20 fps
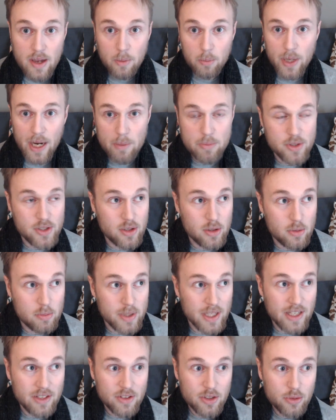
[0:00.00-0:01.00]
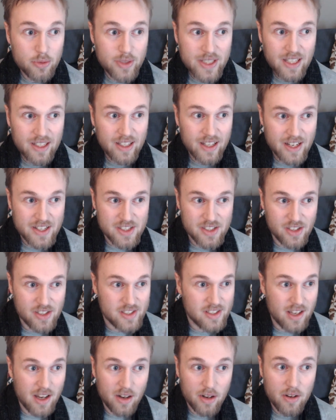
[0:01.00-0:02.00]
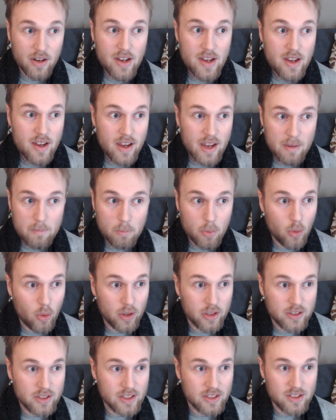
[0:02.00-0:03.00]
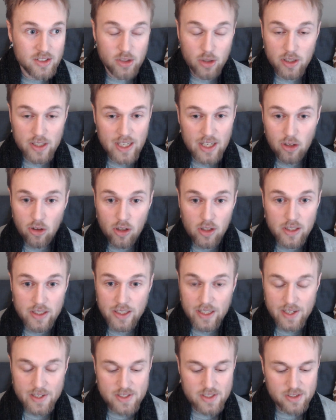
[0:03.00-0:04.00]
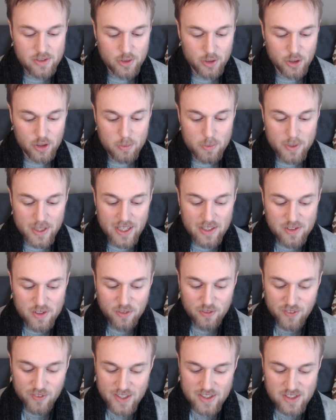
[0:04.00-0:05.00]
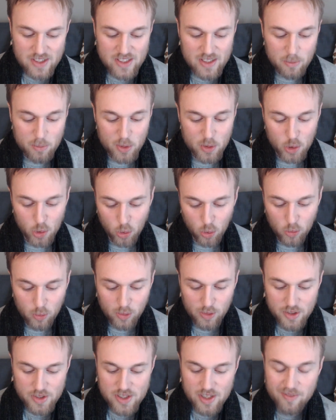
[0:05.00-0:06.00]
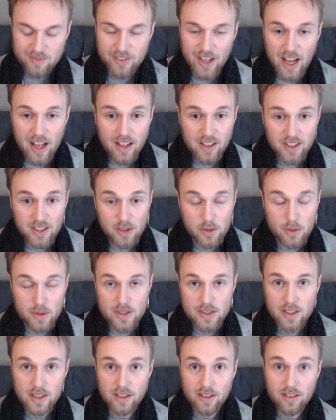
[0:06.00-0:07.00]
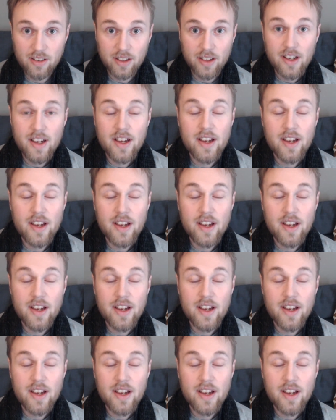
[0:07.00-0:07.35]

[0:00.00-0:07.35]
Perhaps you begin to realize just how important your calling is, or you begin to find some goal or some values that are